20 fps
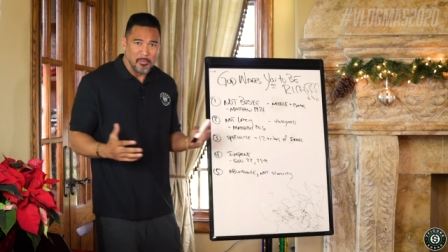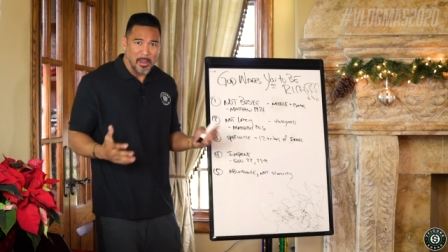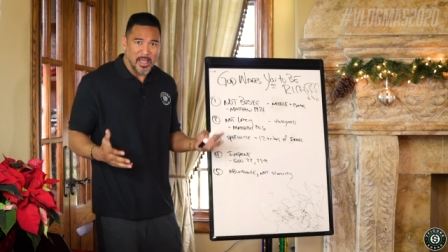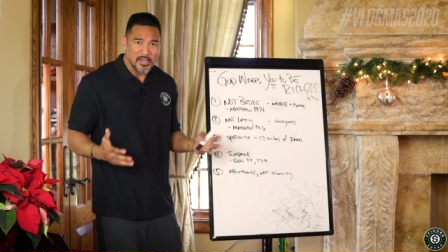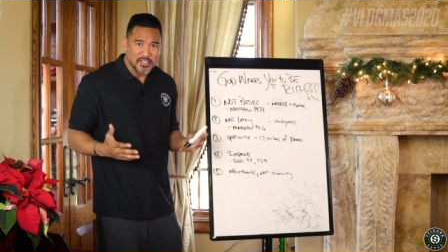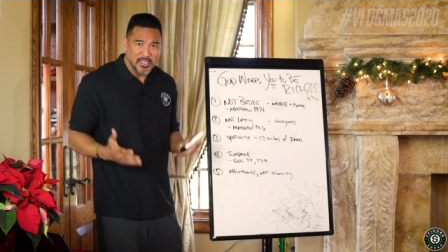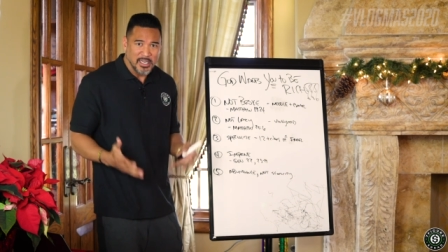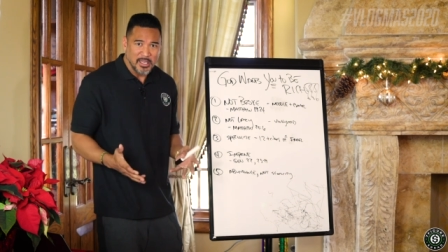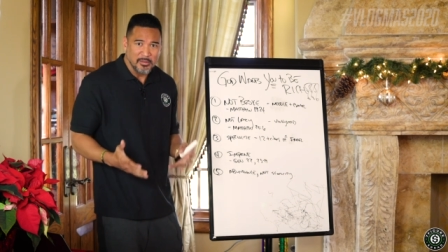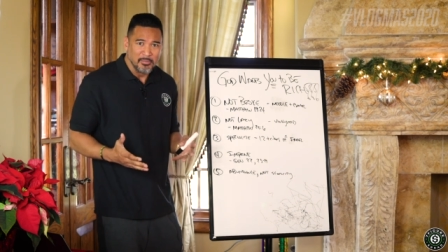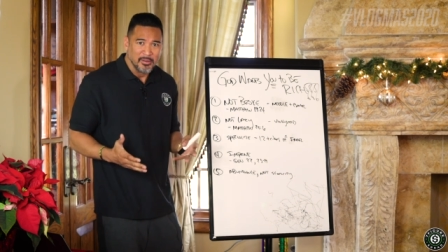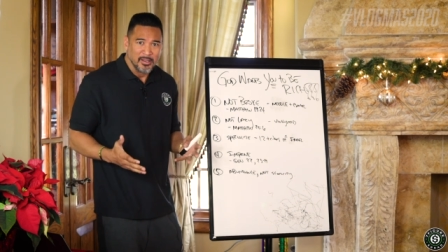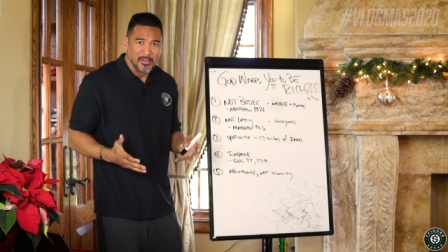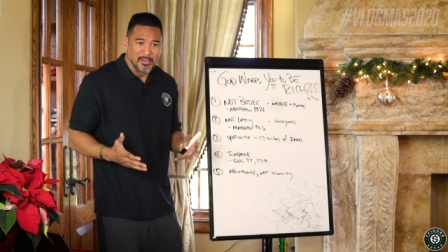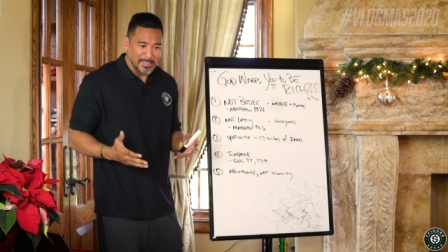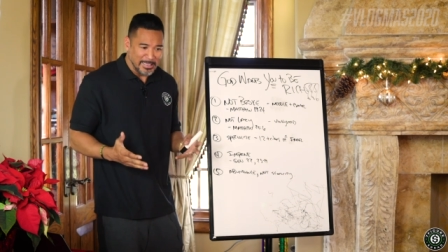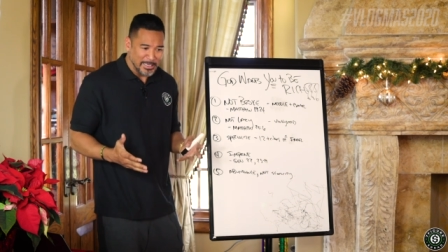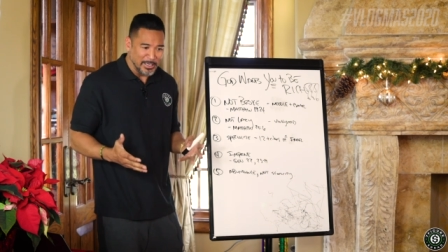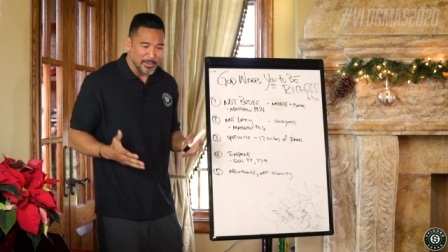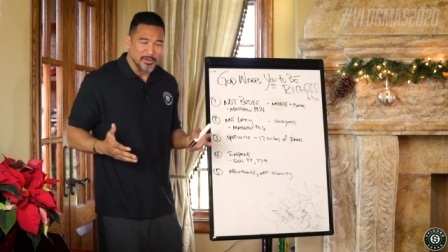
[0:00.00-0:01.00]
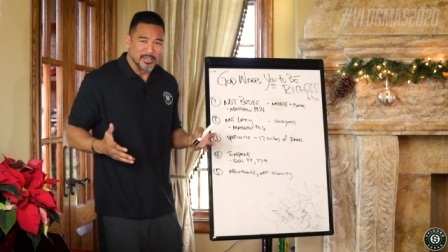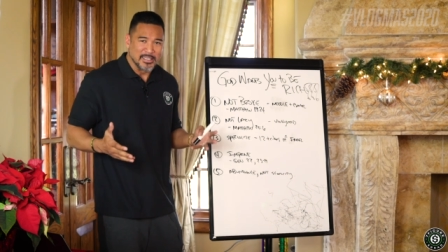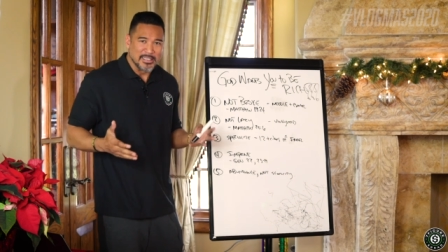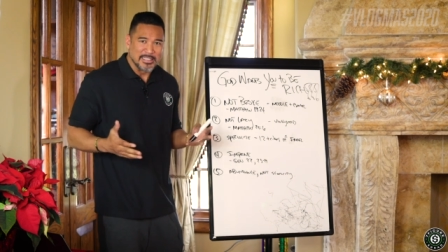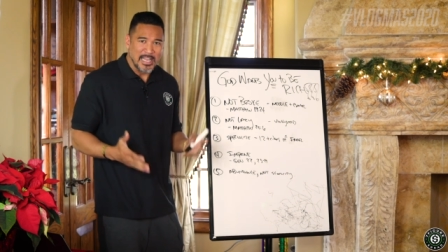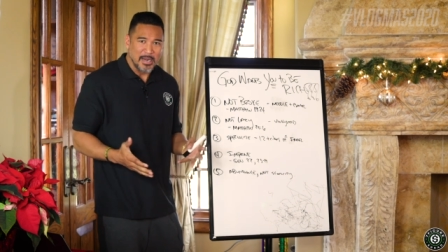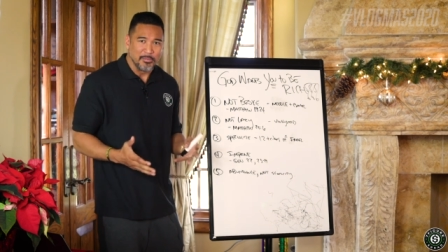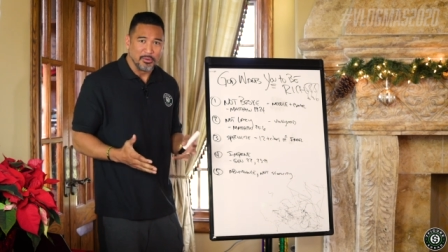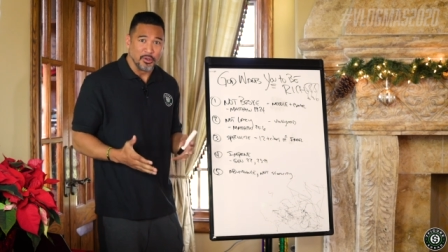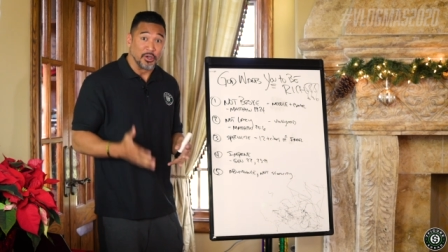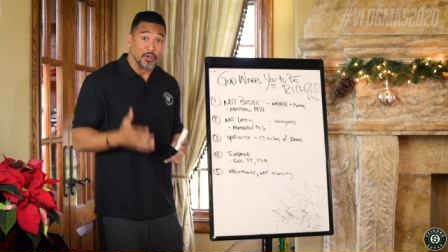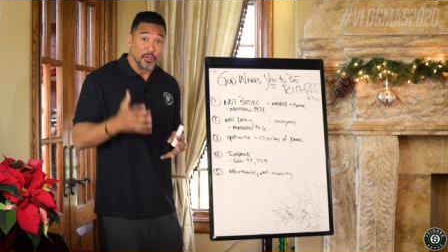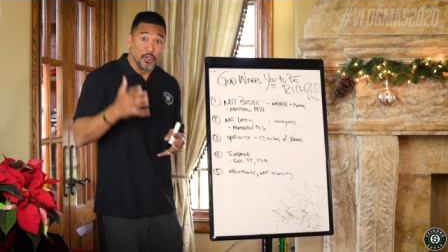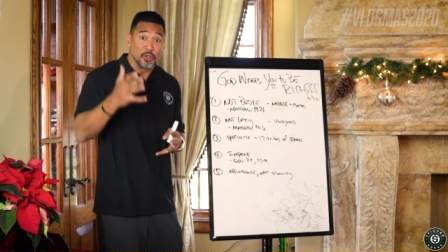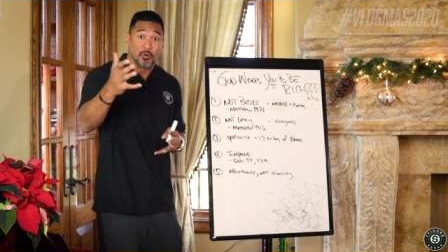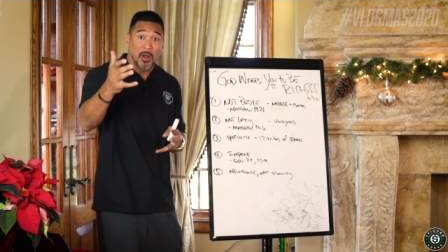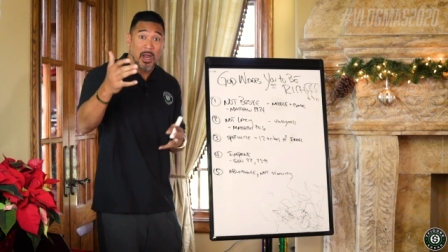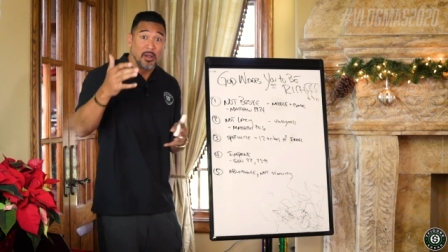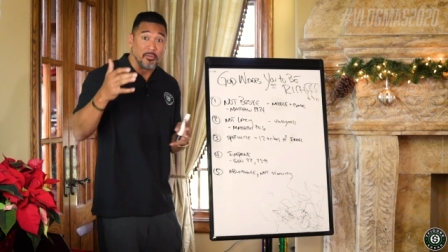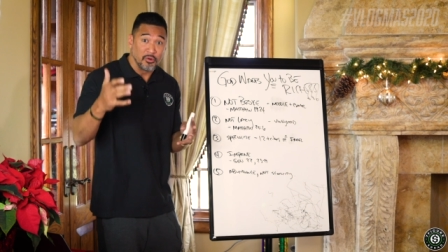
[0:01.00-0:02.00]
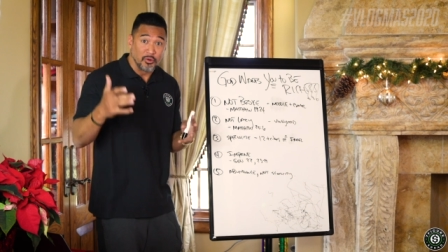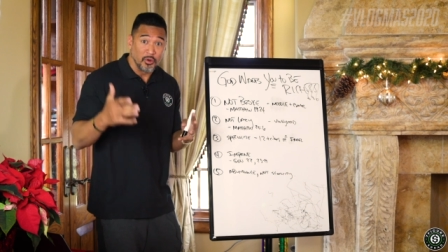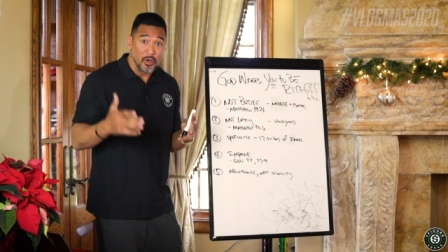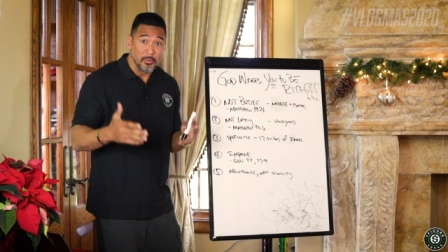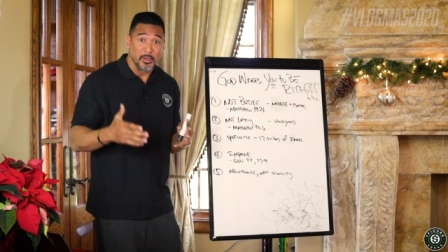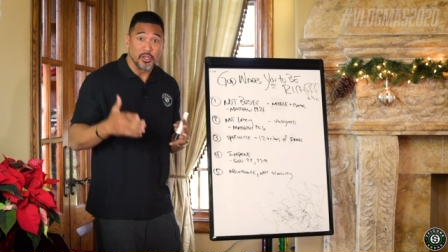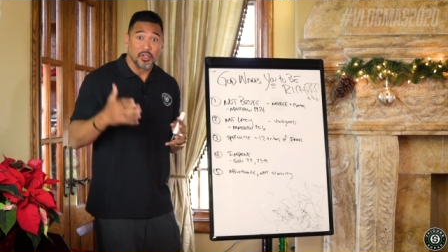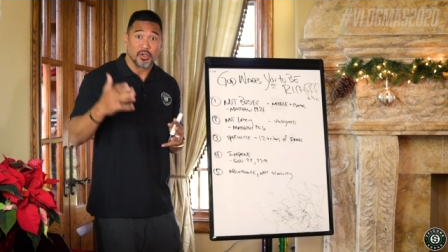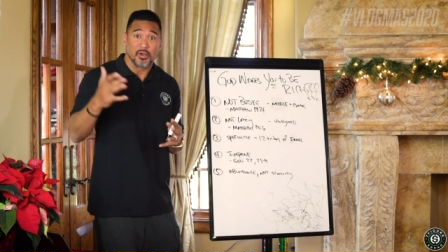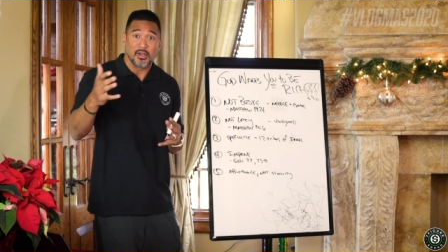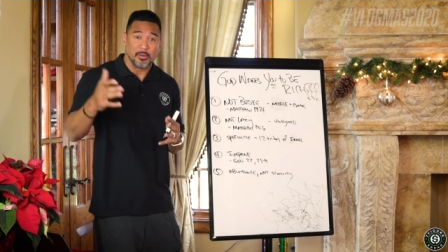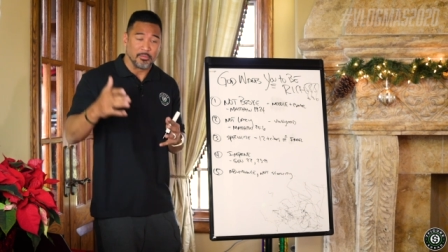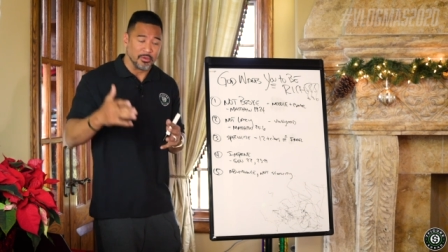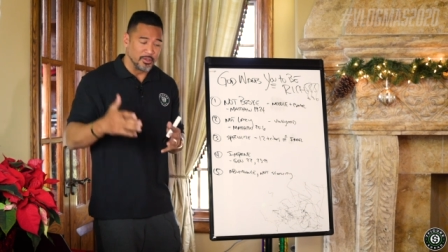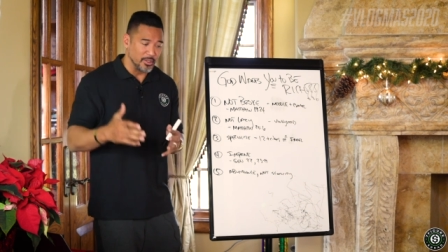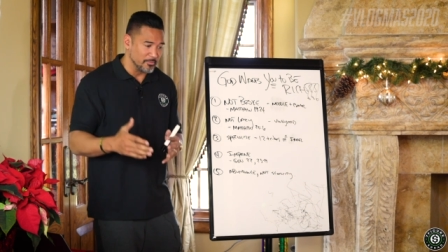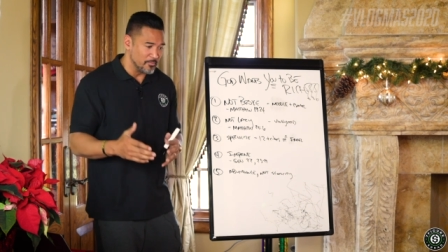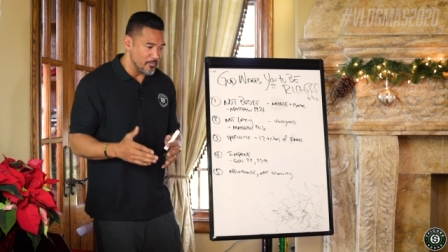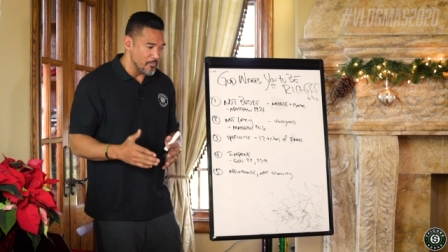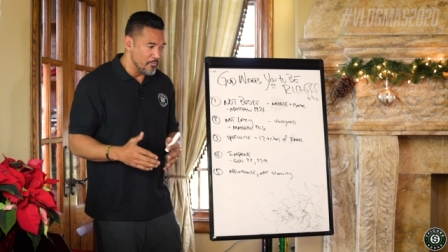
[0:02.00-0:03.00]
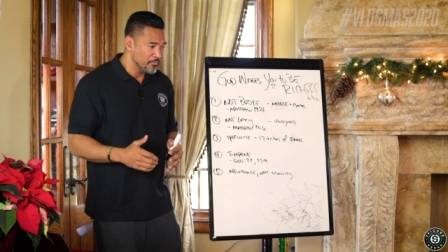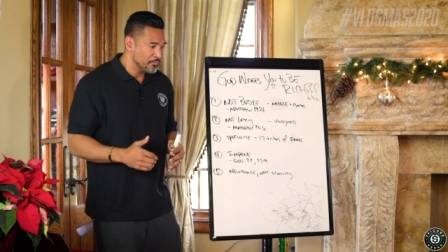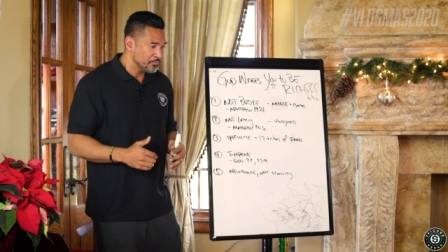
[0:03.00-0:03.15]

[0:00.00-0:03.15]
Imagine him here in his neighborhood, or you grow up in your neighborhood.